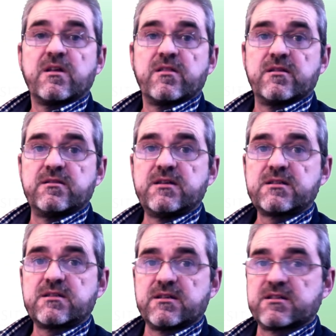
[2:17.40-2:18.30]
the
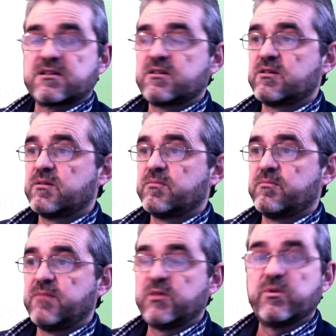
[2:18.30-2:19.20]
distance
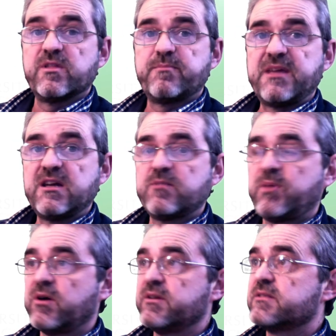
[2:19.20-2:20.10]
between the pink
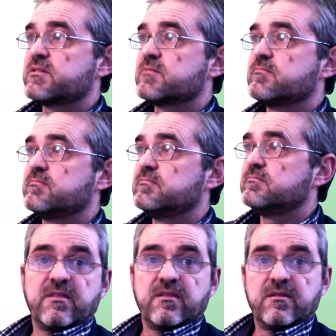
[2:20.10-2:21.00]
points,
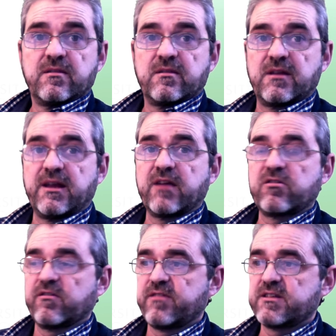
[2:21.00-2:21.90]
the length
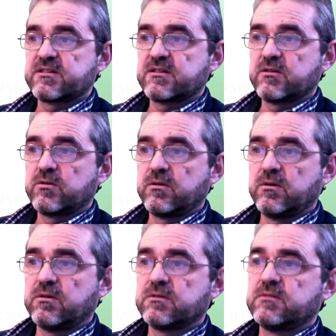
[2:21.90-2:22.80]
of this
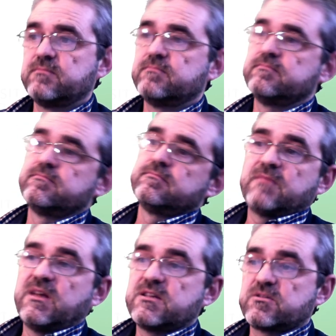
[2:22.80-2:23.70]
chord,
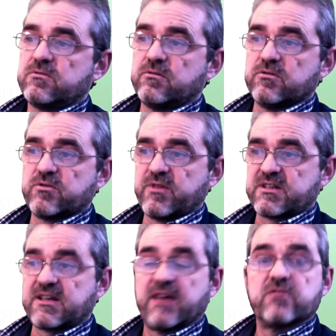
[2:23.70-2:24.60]
is also the
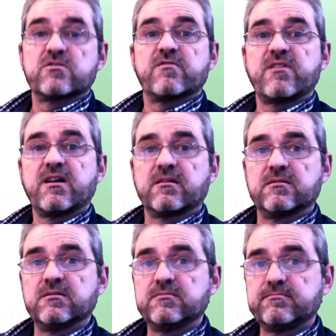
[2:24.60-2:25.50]
sinus of the angle.